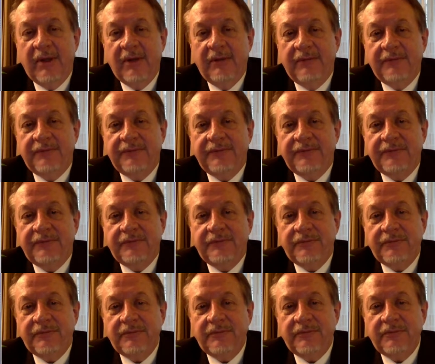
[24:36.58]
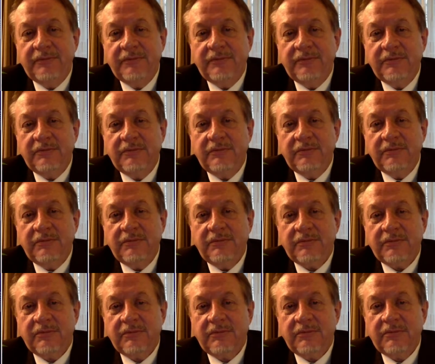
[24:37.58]

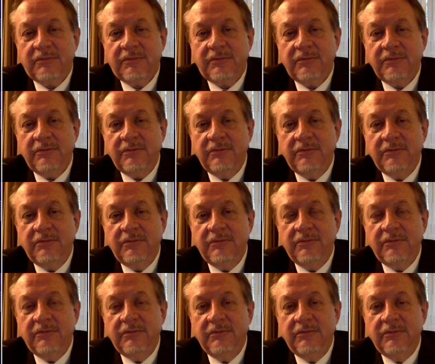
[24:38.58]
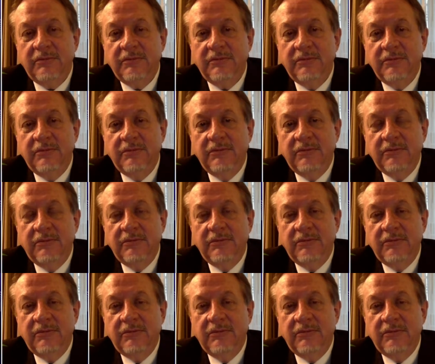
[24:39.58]
(not speaking)